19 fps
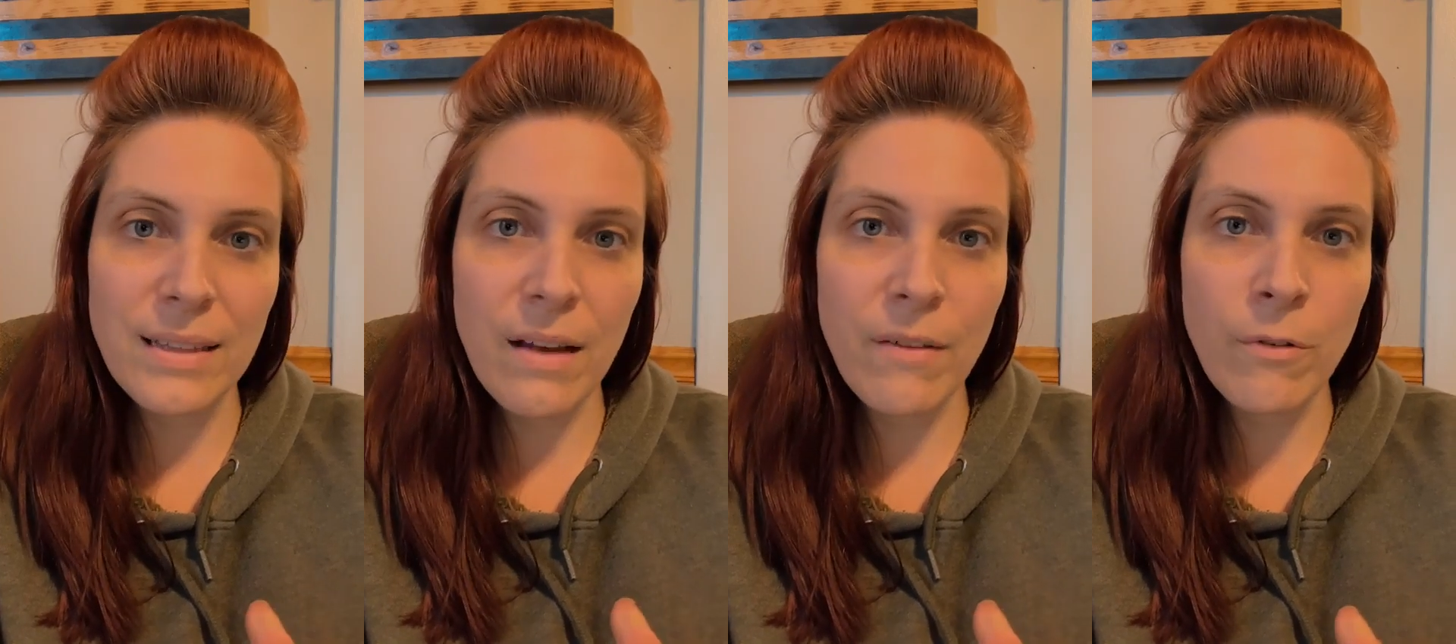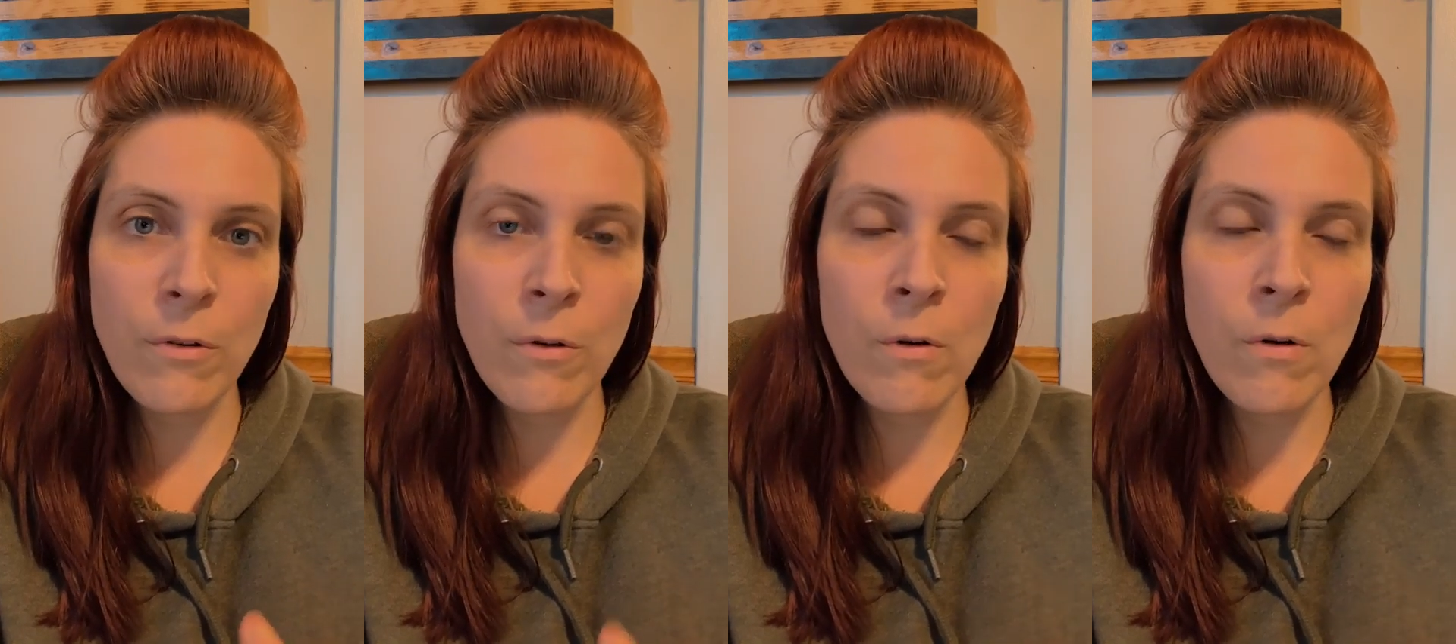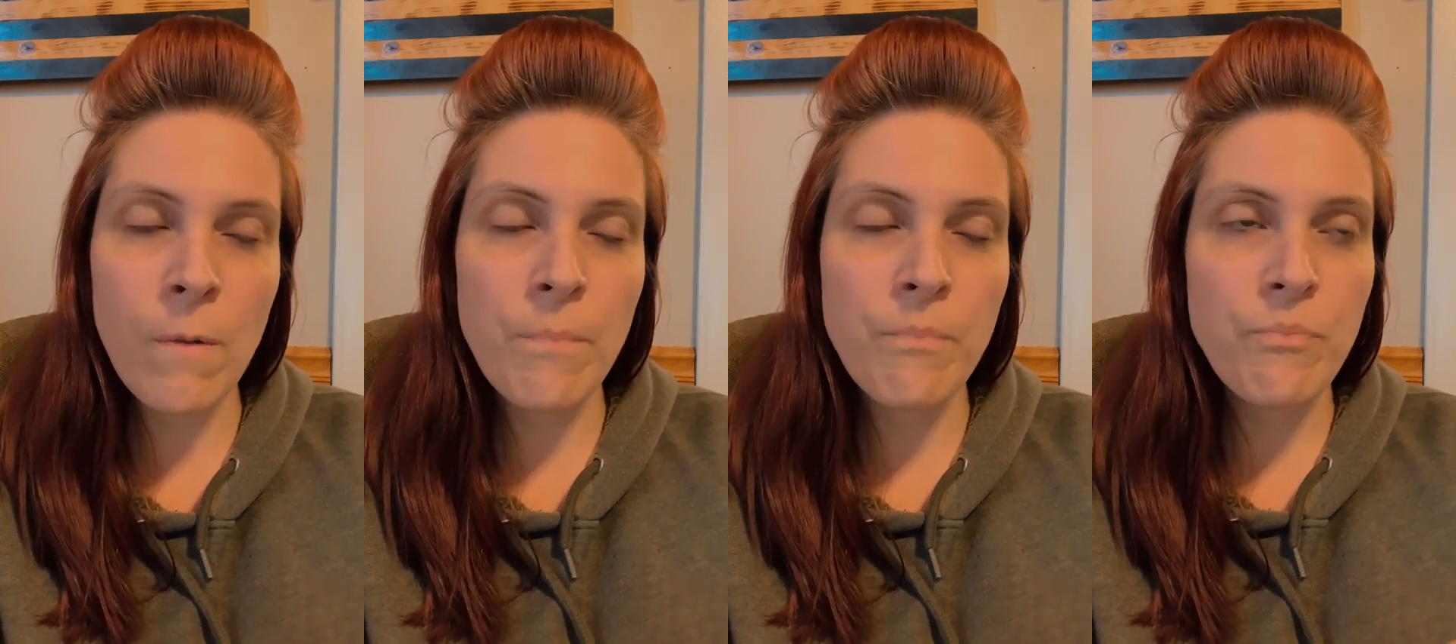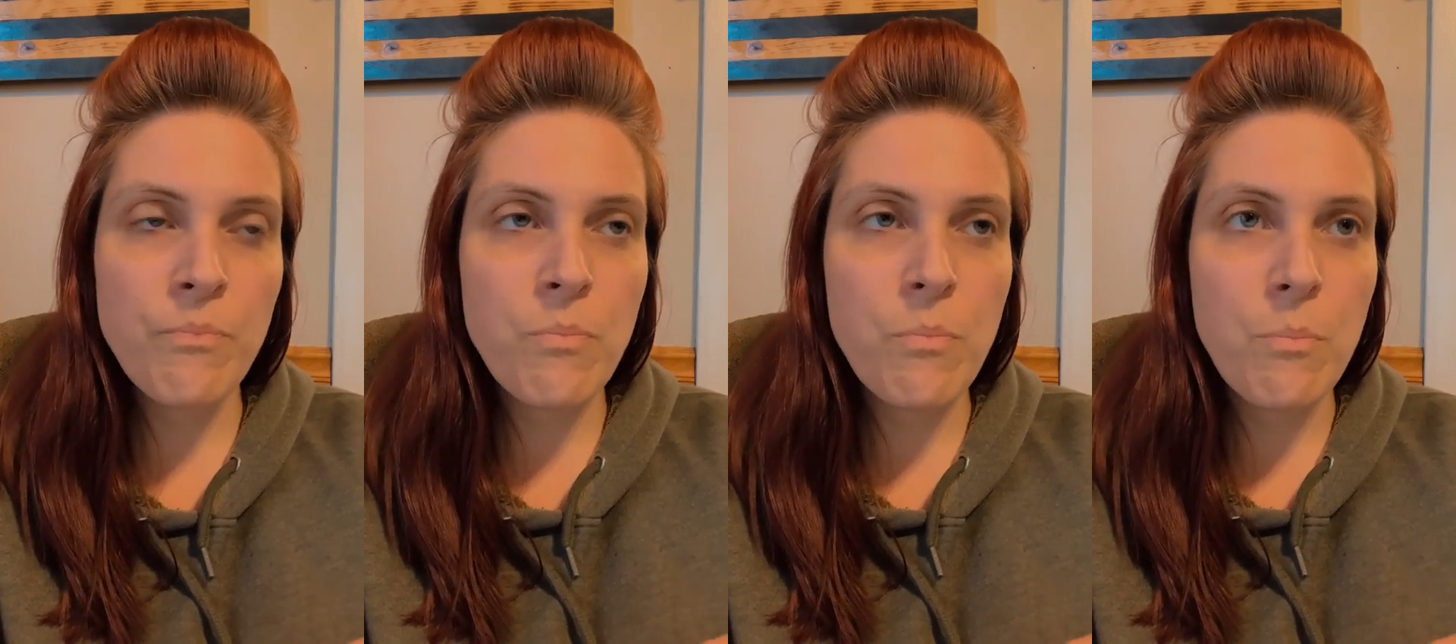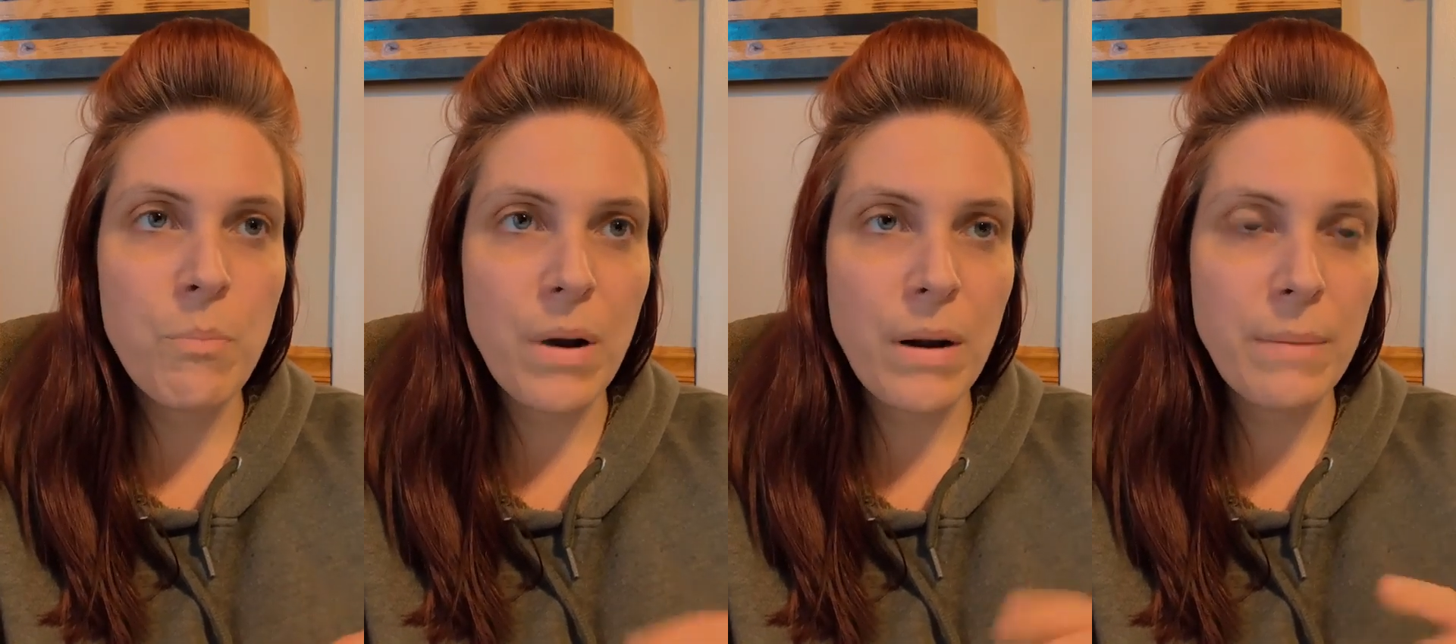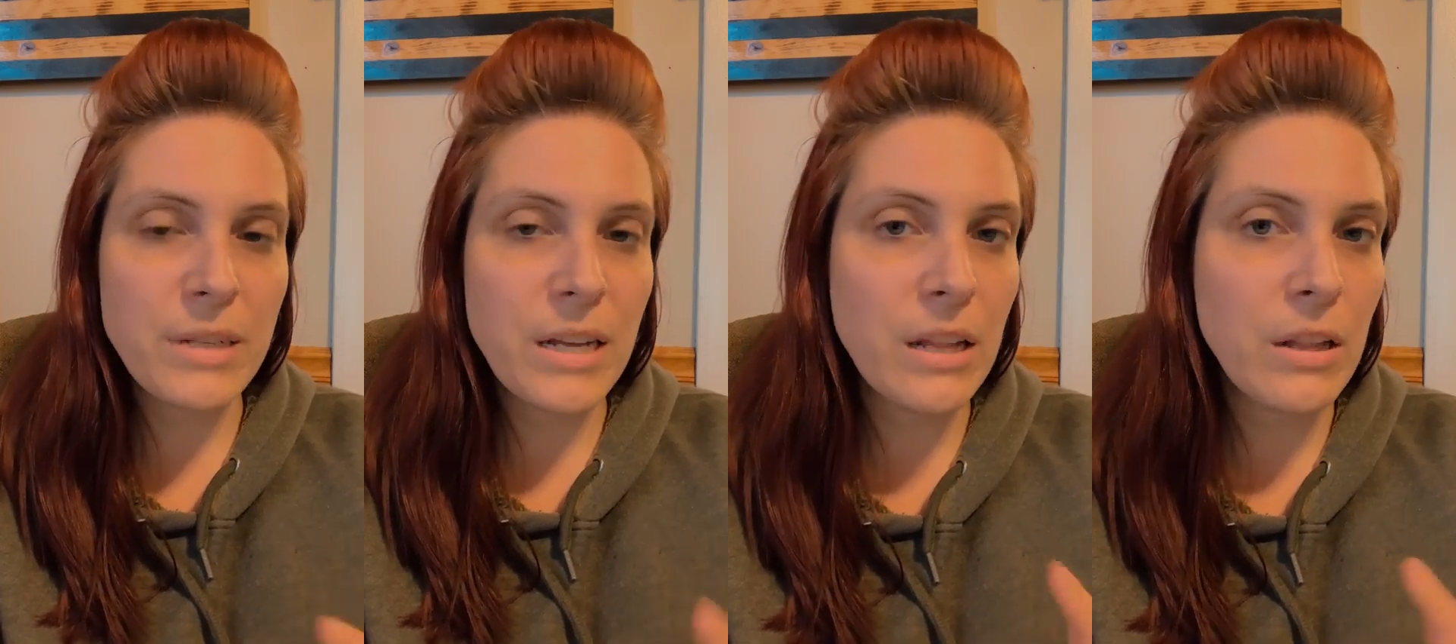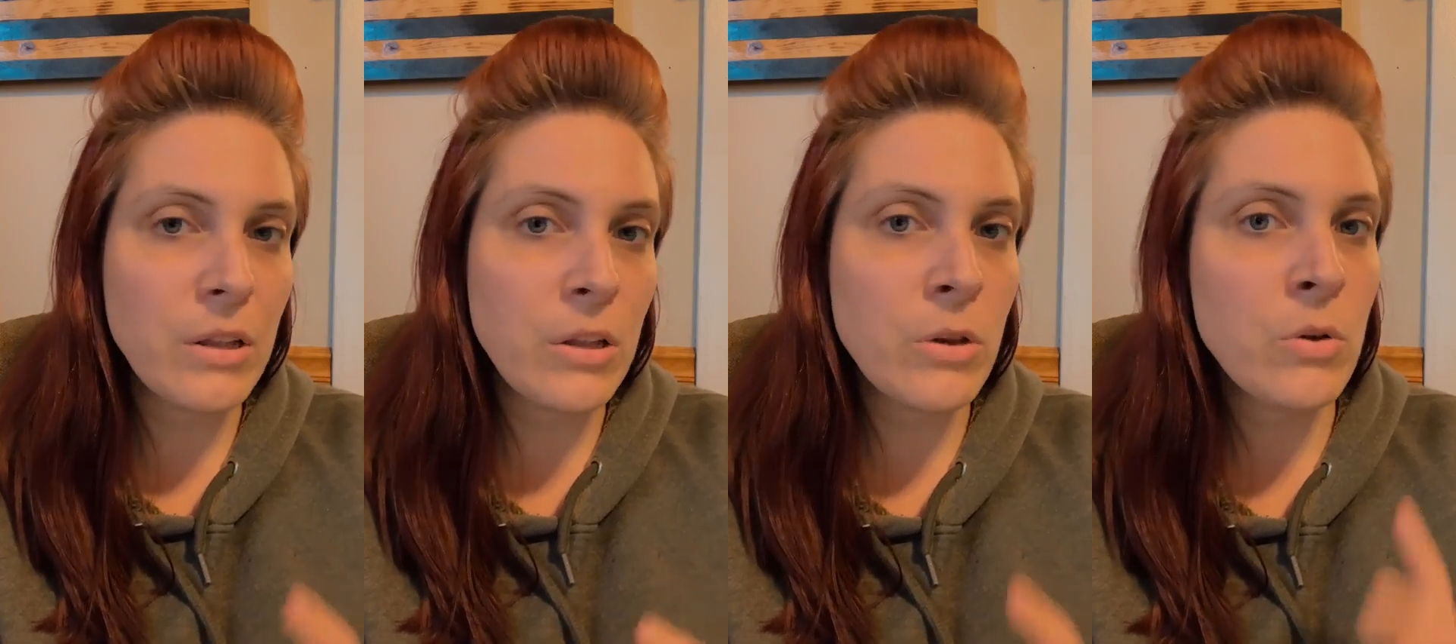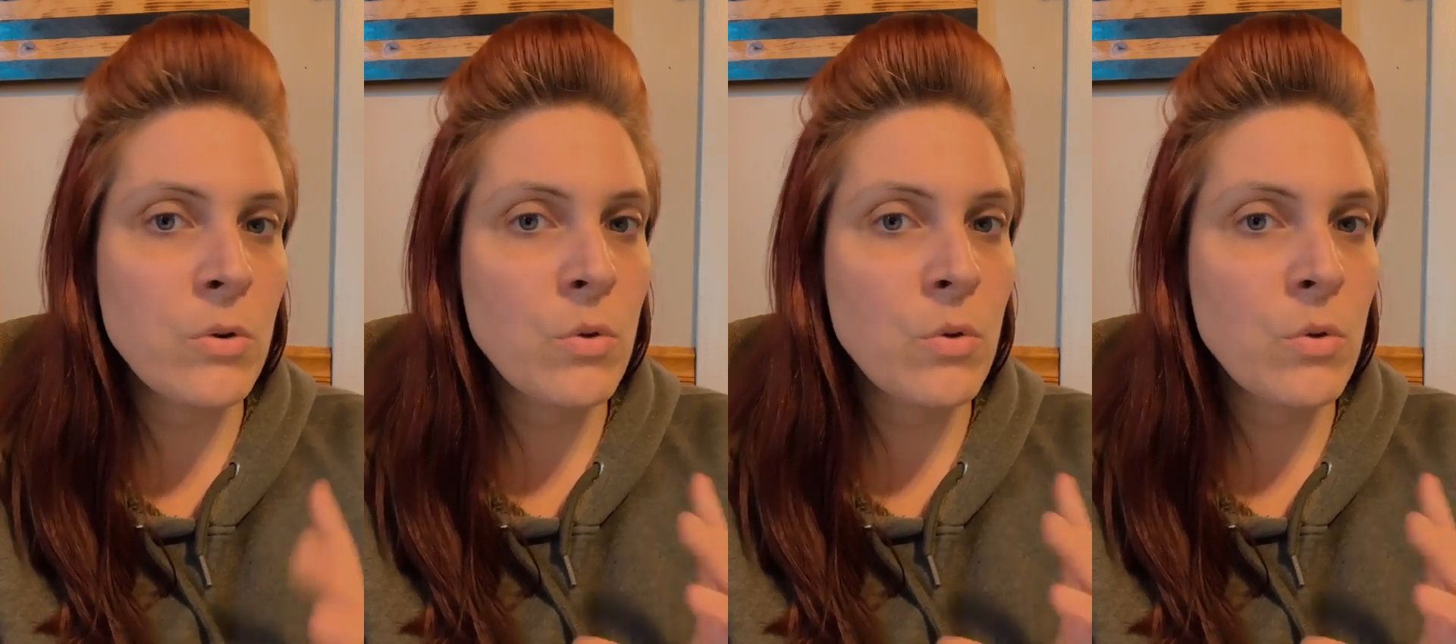level. But I'm telling